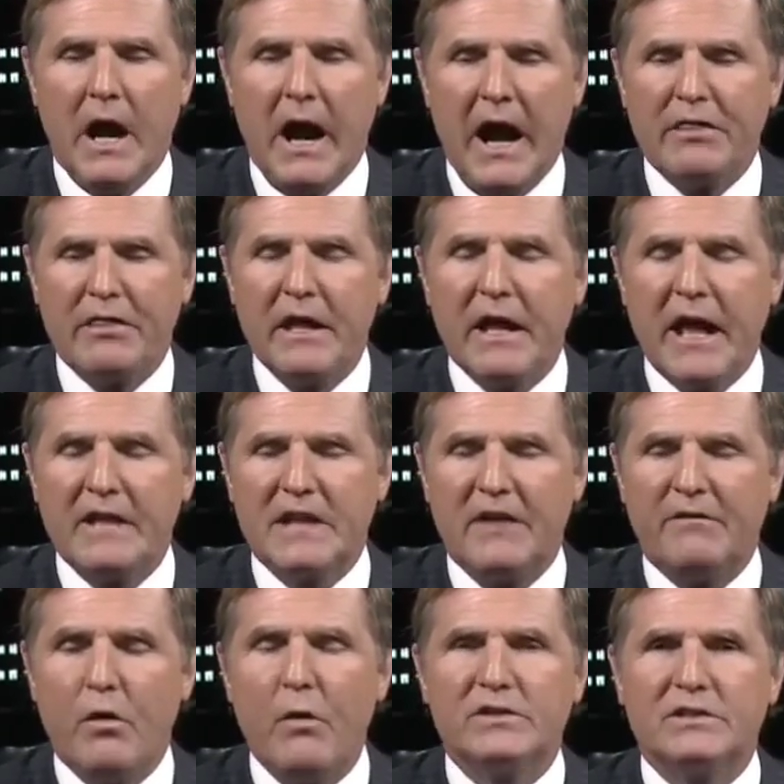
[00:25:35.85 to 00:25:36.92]
I think, as
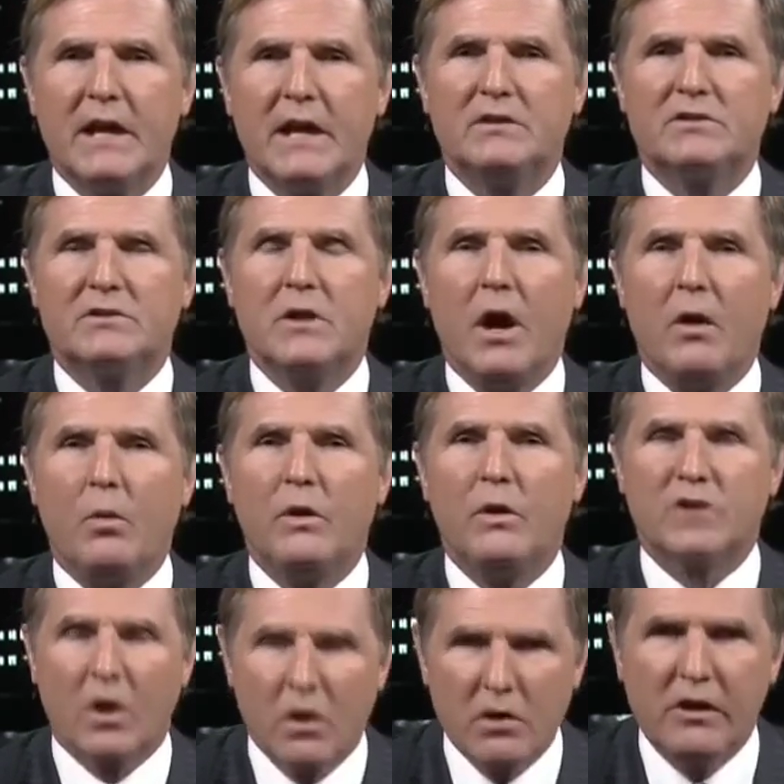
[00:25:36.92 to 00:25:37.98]
I've always said,
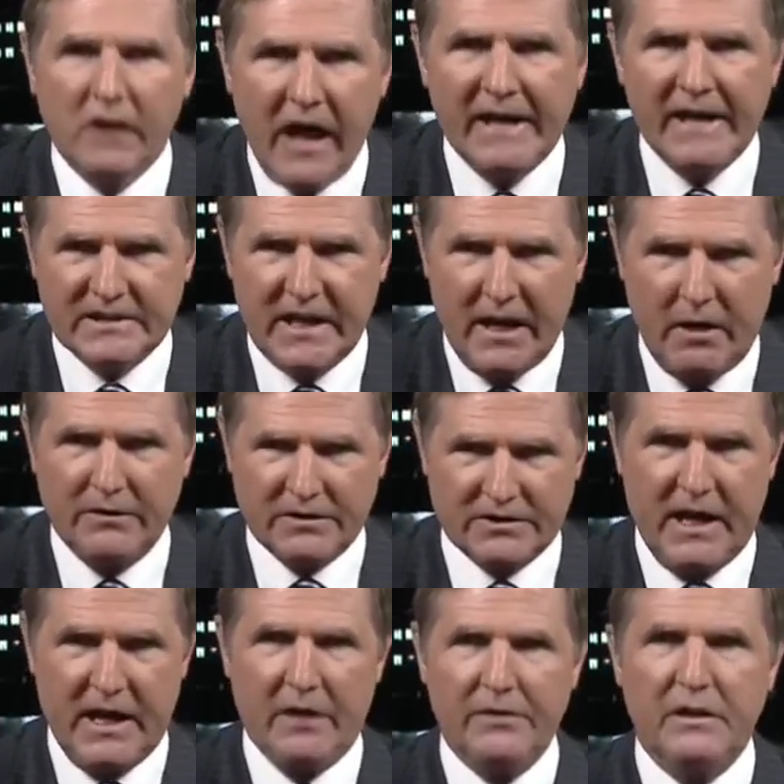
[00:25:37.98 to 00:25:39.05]
turn the lights out on the
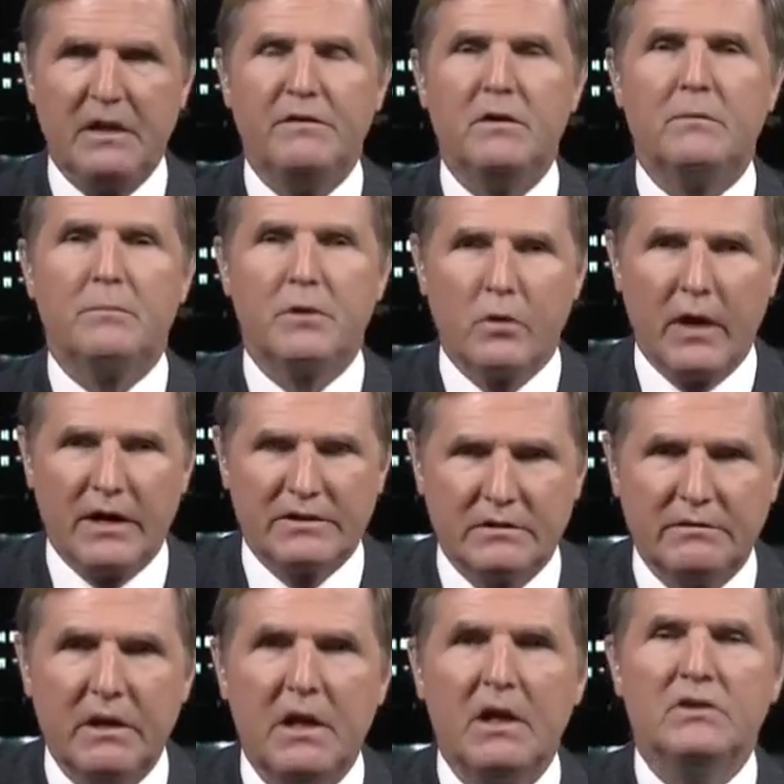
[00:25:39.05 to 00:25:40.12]
South. If you're
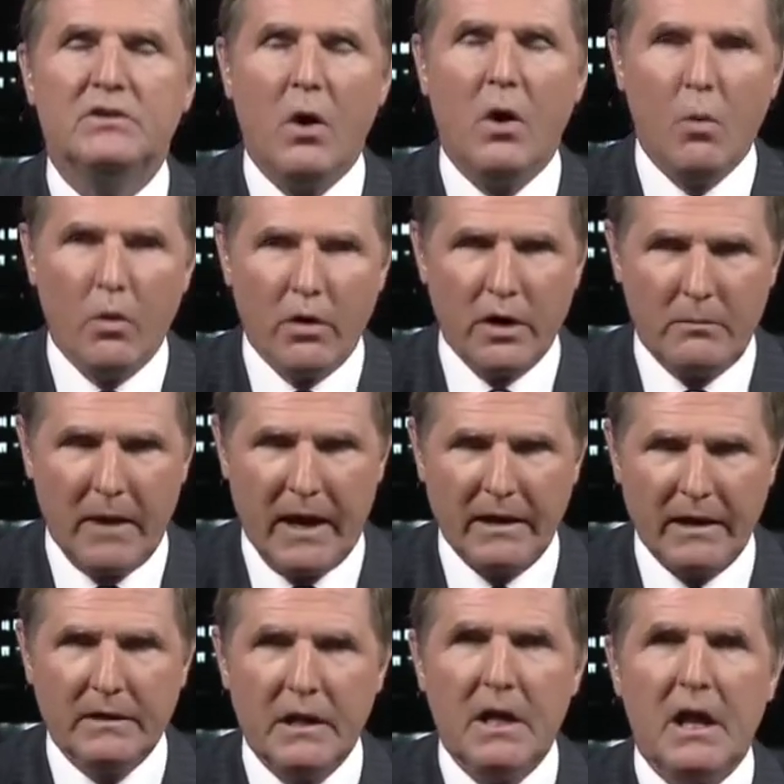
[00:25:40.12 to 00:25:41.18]
progressive, don't worry
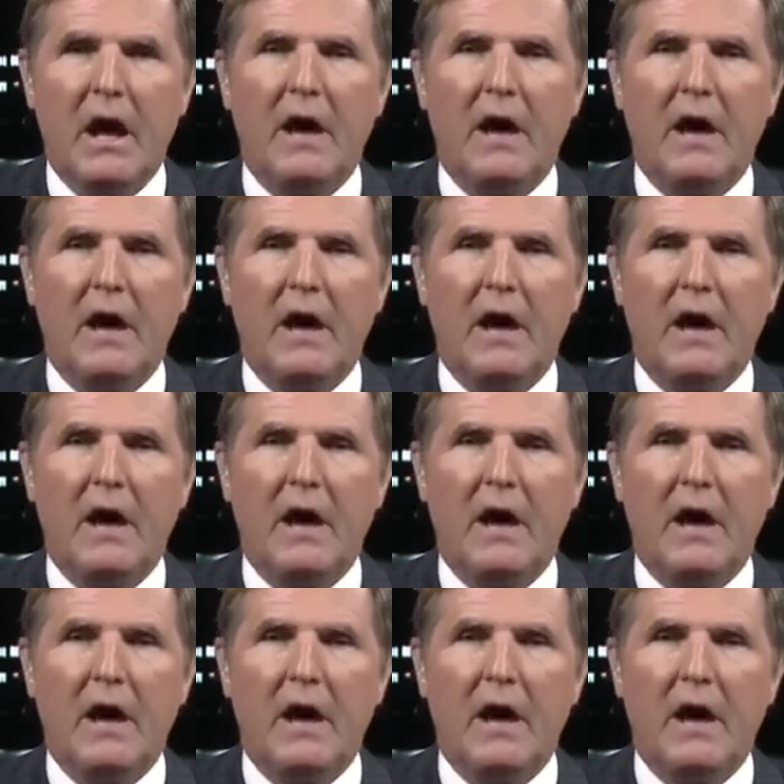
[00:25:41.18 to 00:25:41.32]
about it.